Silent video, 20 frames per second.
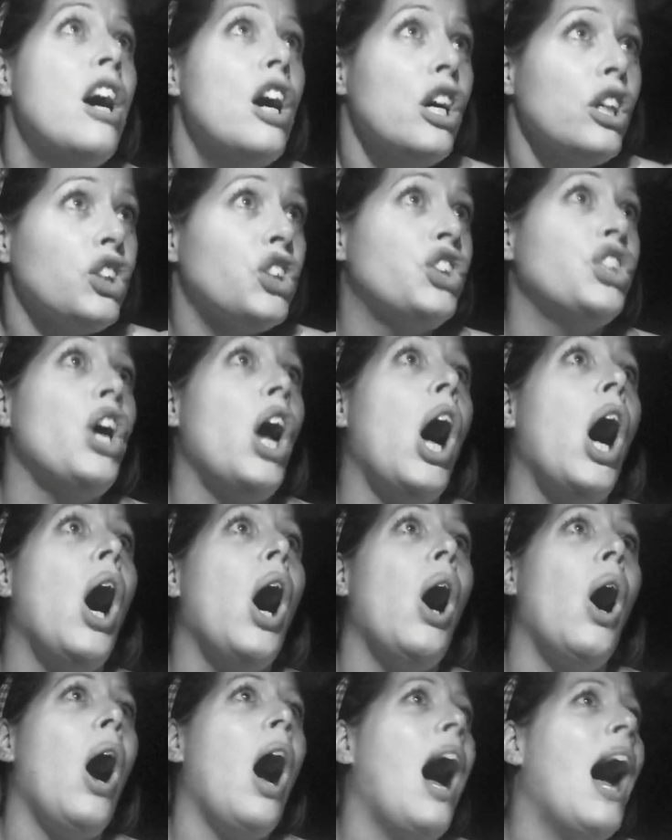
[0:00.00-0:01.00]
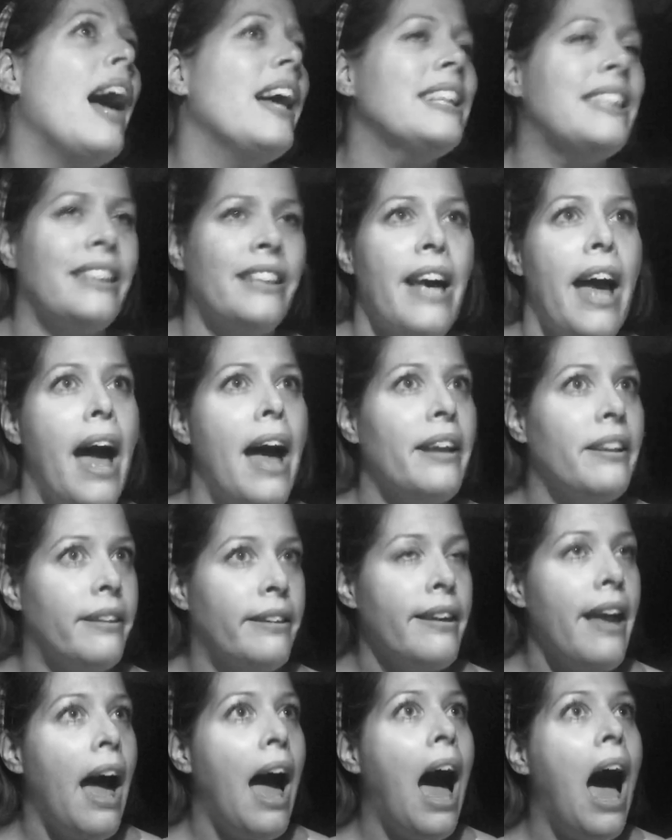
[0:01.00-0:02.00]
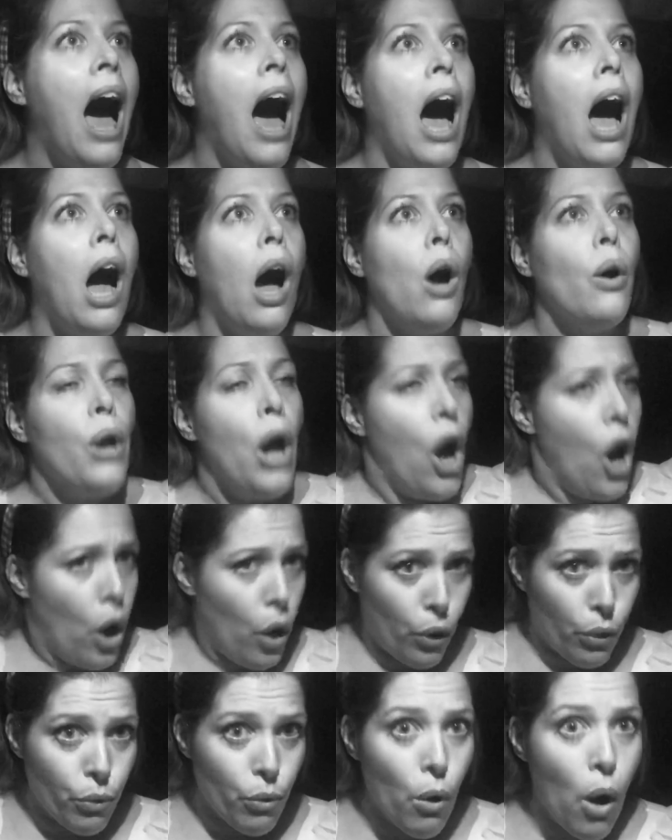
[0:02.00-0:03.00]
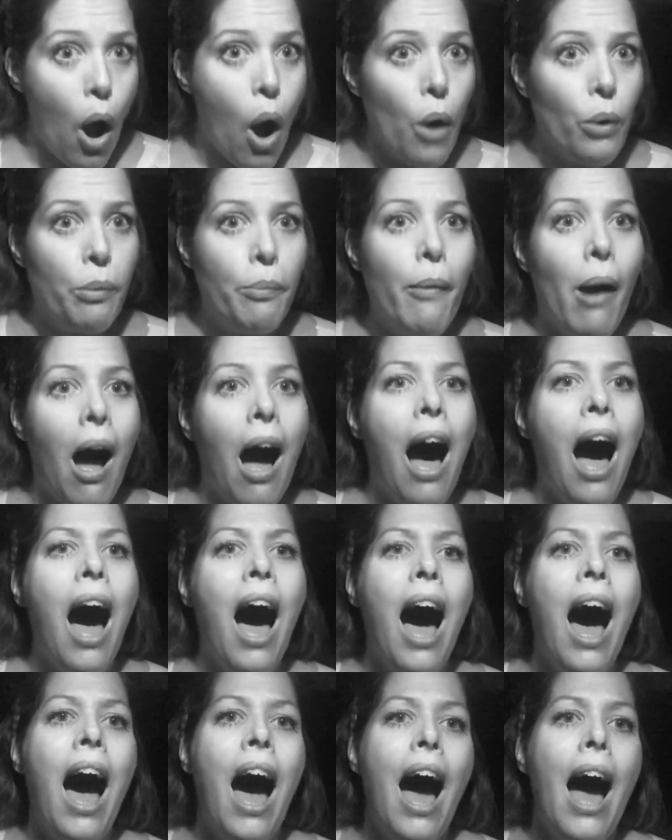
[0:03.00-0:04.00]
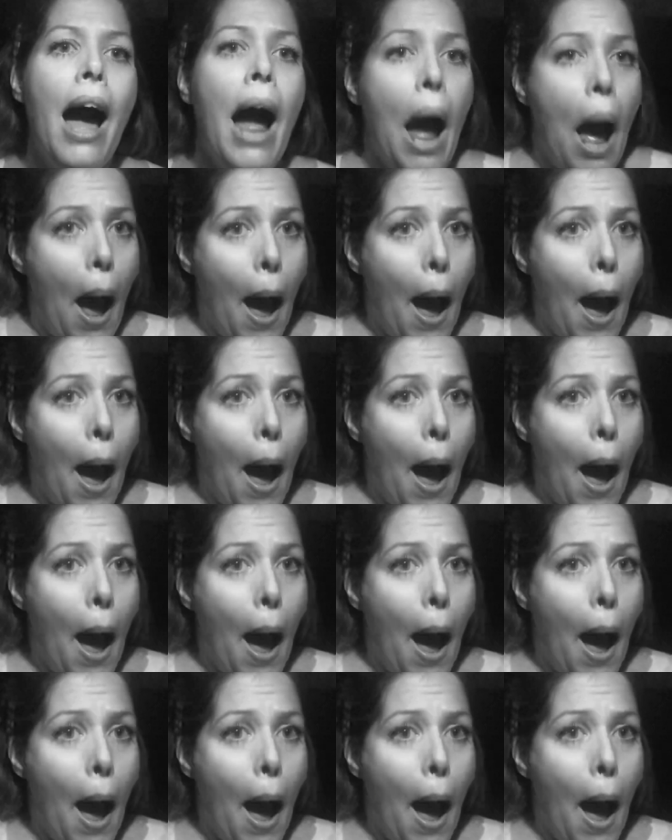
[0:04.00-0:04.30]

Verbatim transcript: So I sat down and wrote my